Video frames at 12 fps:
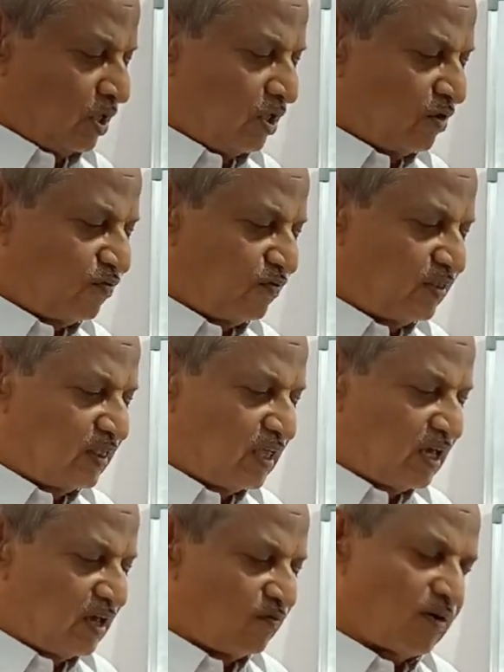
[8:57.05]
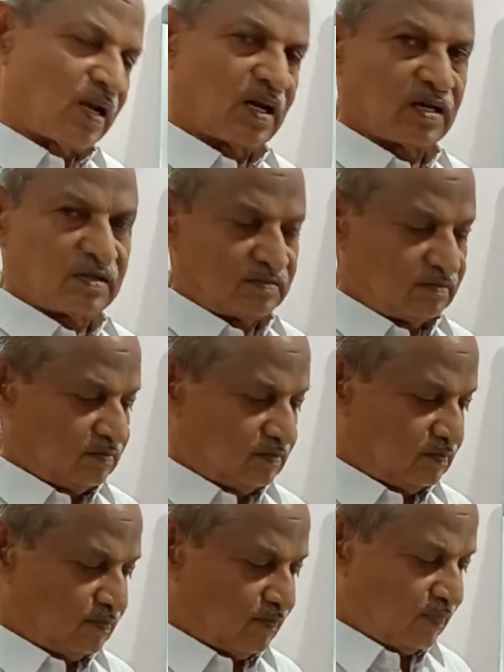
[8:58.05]
If they were.
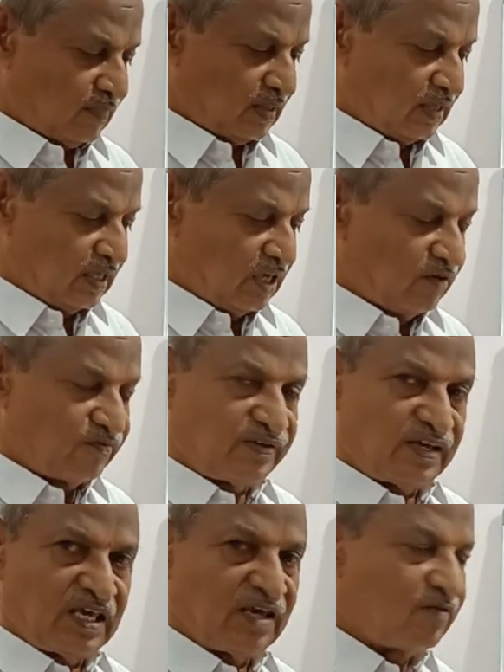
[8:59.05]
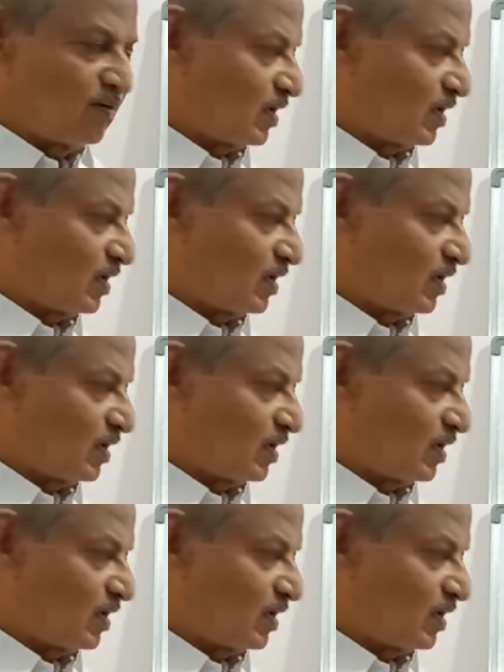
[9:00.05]
If he